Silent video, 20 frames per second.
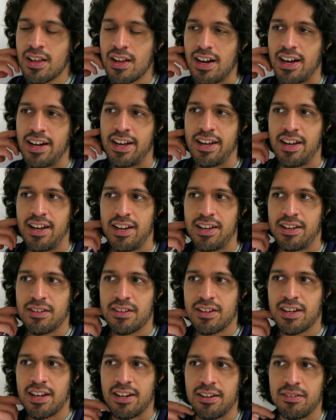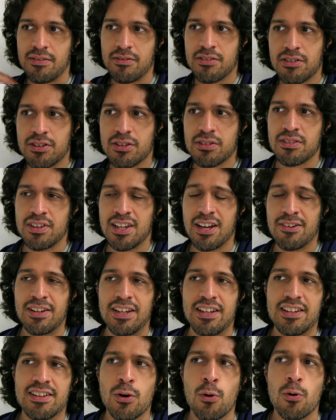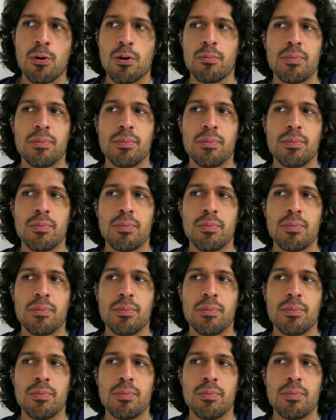I kind of, not really tore,